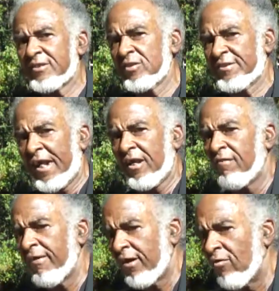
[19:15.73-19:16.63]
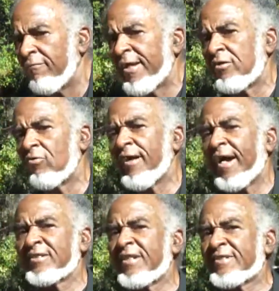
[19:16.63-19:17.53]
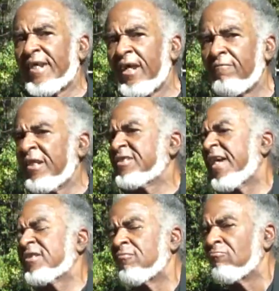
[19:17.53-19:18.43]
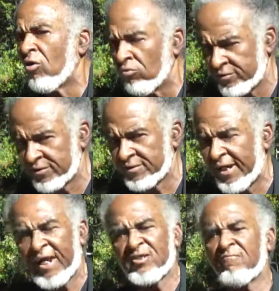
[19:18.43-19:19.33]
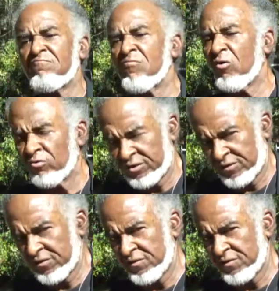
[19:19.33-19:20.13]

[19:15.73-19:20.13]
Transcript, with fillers: this thing come back on me, they told me I got six to eight weeks at the most, at the most.